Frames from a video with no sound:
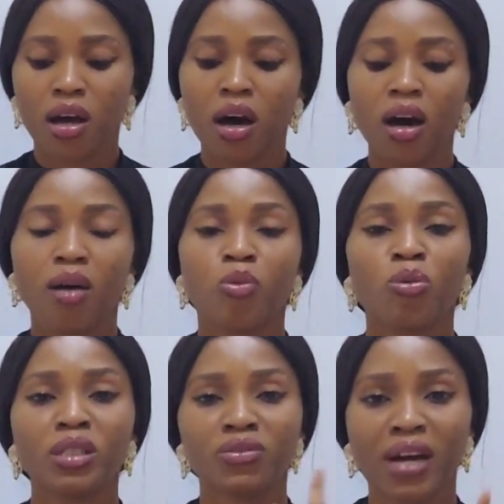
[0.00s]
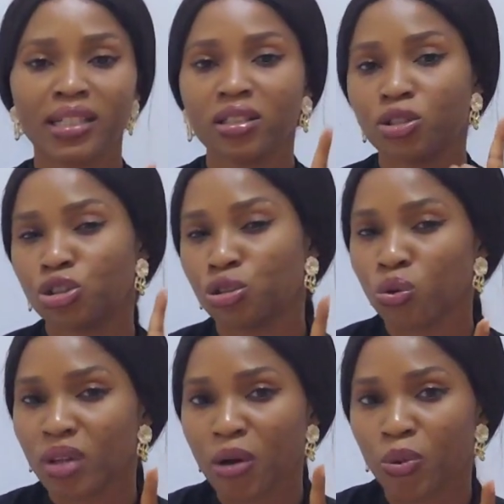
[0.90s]
we'll be dividing the
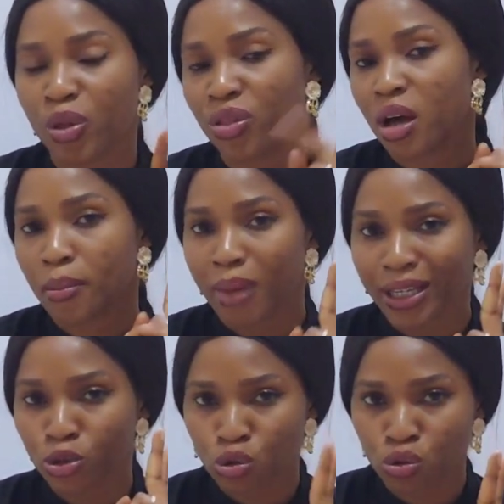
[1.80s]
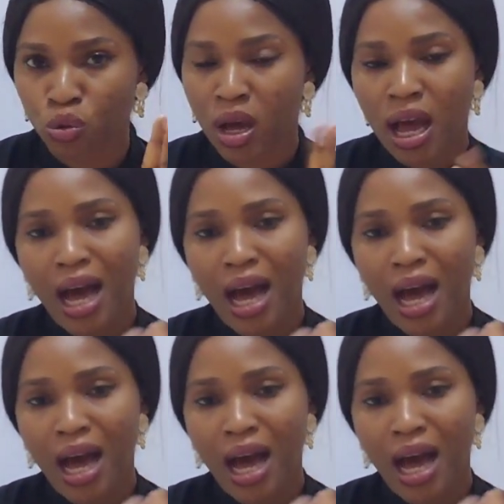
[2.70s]
shoulder width by 2.